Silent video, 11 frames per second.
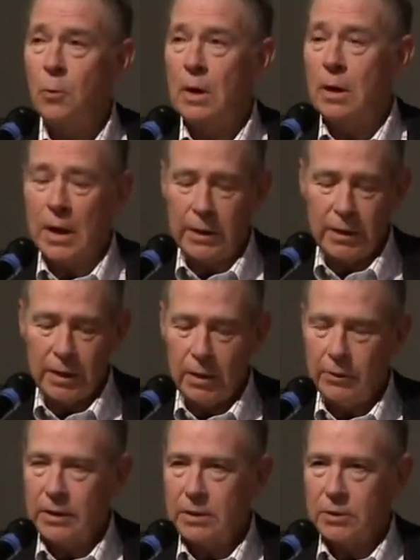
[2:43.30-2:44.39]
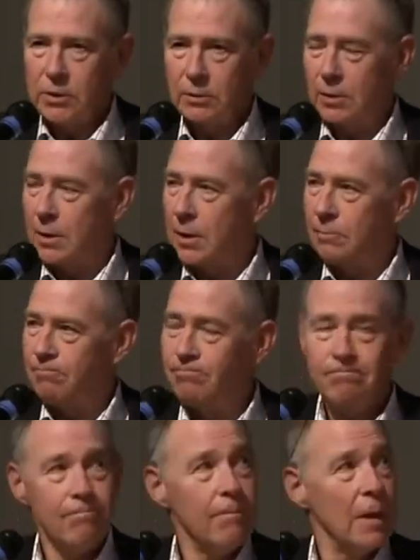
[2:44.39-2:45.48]
Well, I'm not going
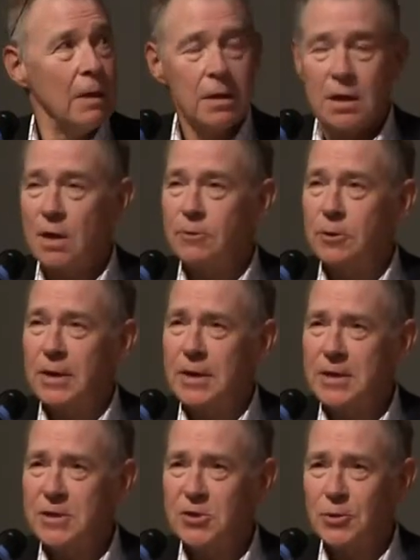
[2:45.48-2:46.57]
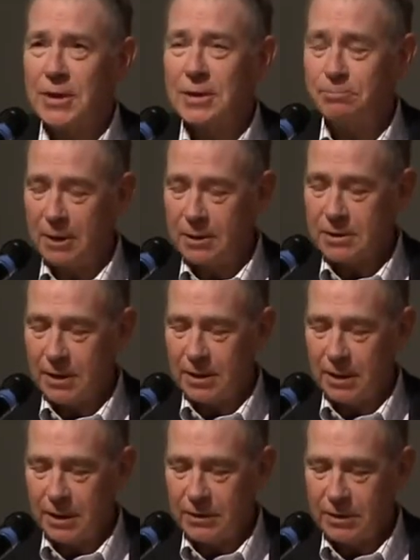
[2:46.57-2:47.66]
to cover the history because I
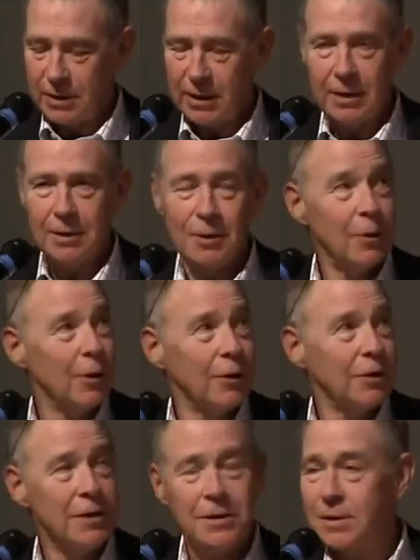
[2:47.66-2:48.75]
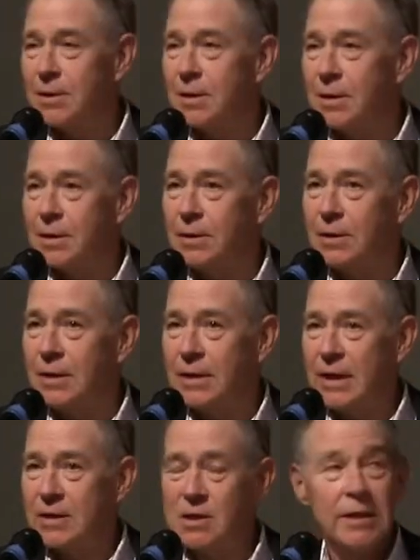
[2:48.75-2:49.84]
think Kurt did an
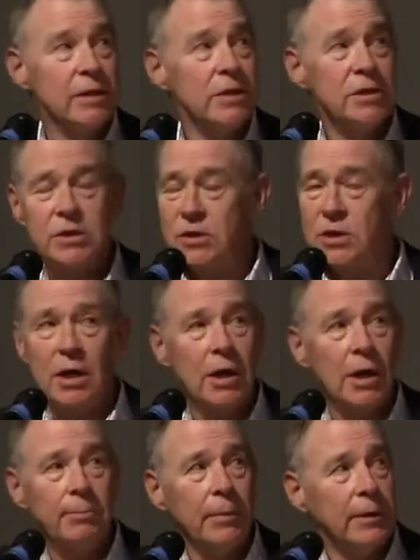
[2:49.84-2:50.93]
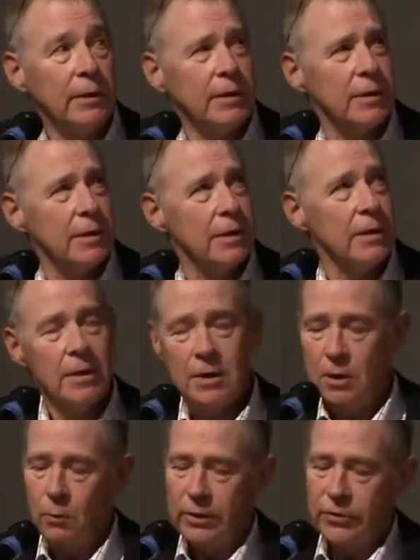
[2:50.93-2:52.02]
excellent job. But
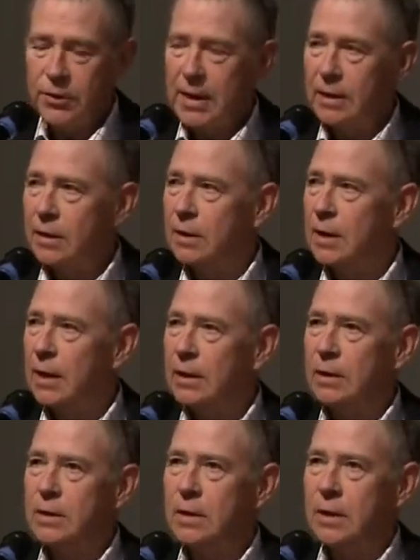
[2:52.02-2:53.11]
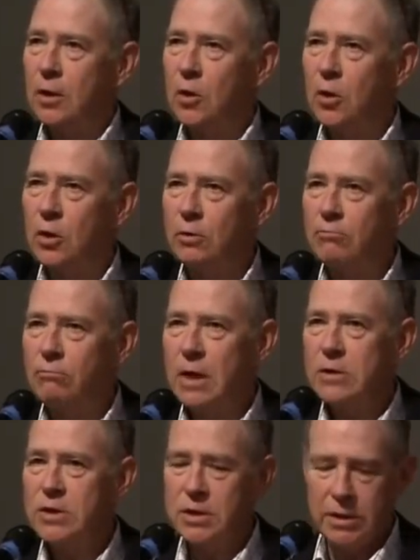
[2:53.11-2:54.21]
one thing that Kurt
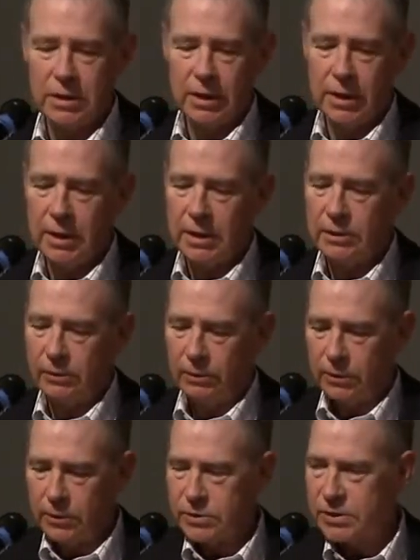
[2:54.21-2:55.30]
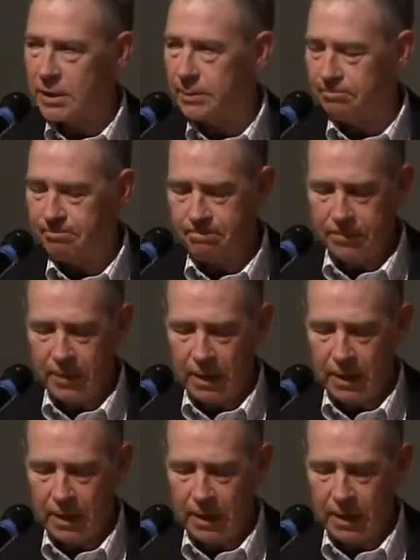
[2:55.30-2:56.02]
mentioned, and there's a